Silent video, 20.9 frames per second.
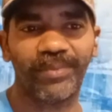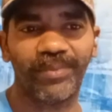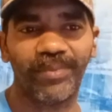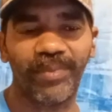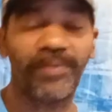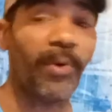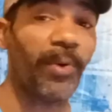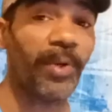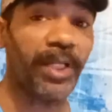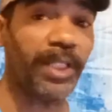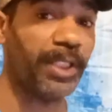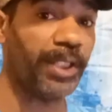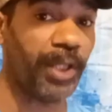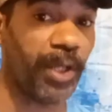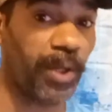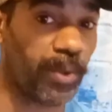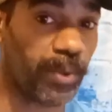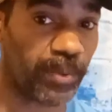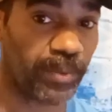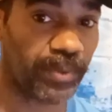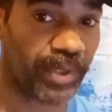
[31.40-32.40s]
we've already
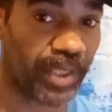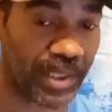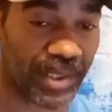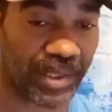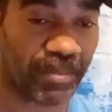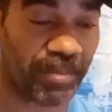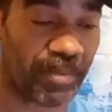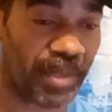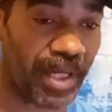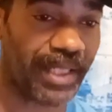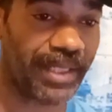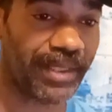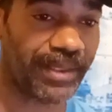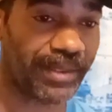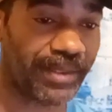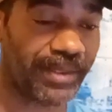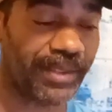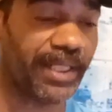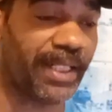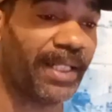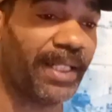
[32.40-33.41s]
known that the
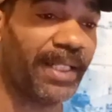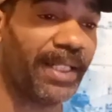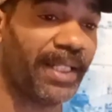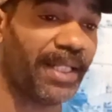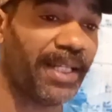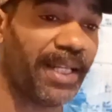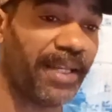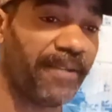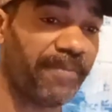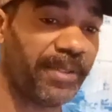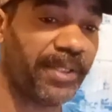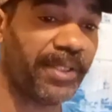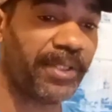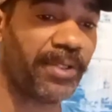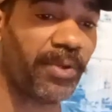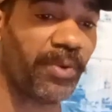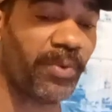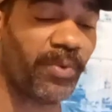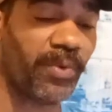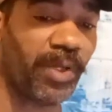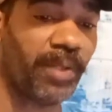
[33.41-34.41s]
Bidens have been
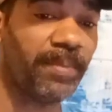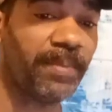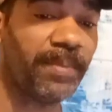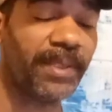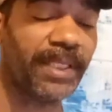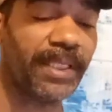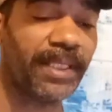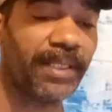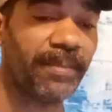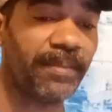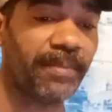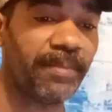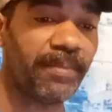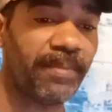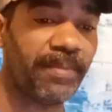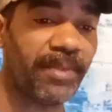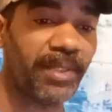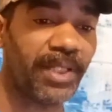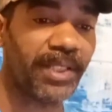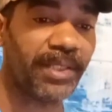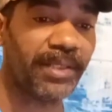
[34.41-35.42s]
corrupt,
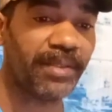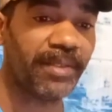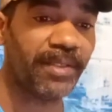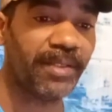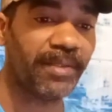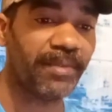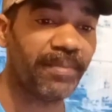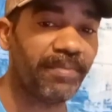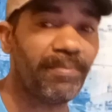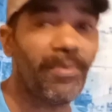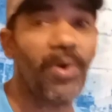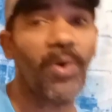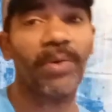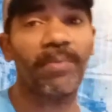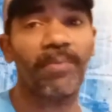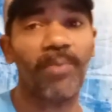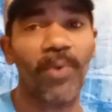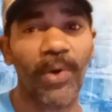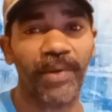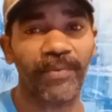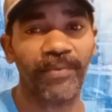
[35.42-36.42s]
but more
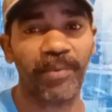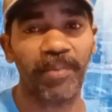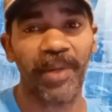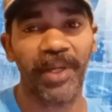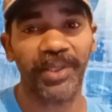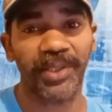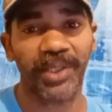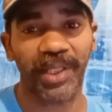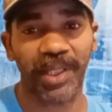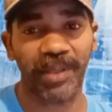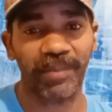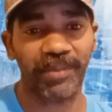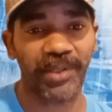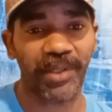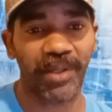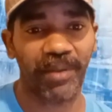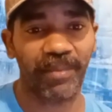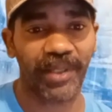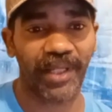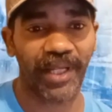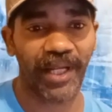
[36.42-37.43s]
and more information keeps
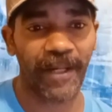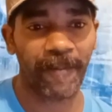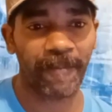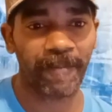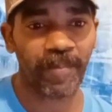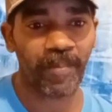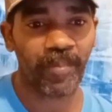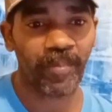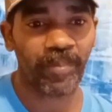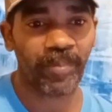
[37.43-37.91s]
coming out.